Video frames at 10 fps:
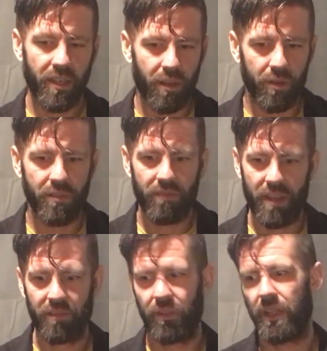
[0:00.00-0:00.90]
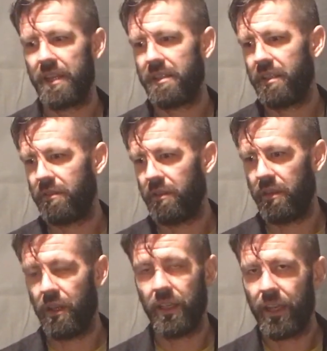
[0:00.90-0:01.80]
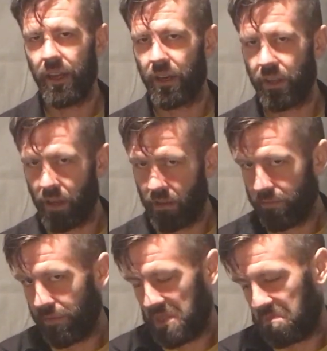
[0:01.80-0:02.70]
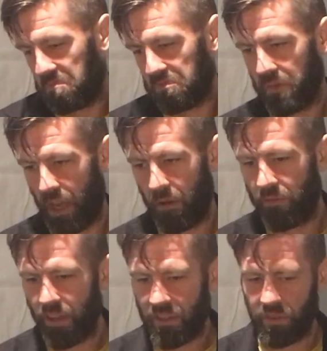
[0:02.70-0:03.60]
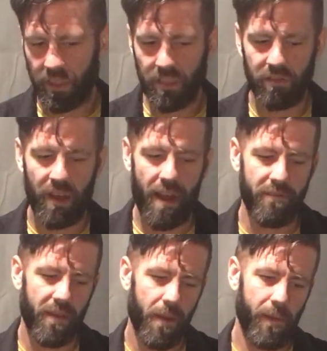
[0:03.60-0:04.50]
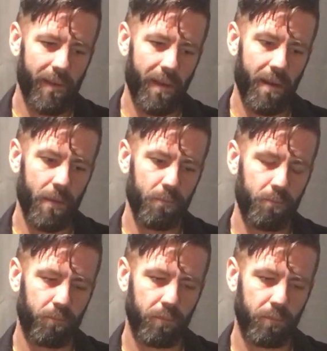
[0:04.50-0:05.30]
Don't invest for less than a year, like I would invest for at least 5, and